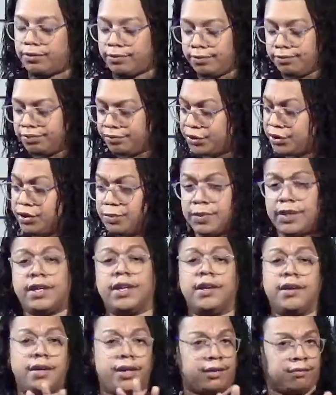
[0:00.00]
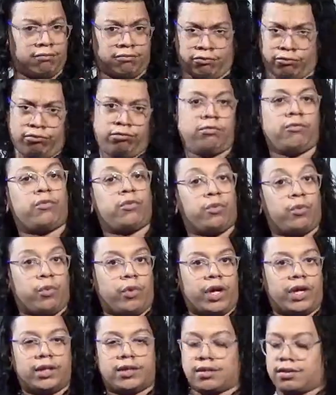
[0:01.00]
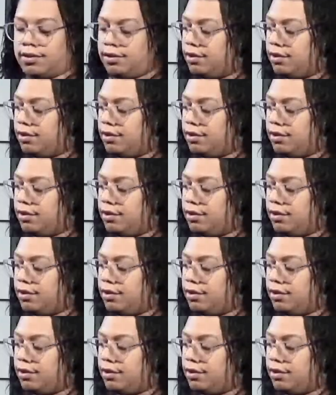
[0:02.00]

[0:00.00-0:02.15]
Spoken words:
excuse me, what?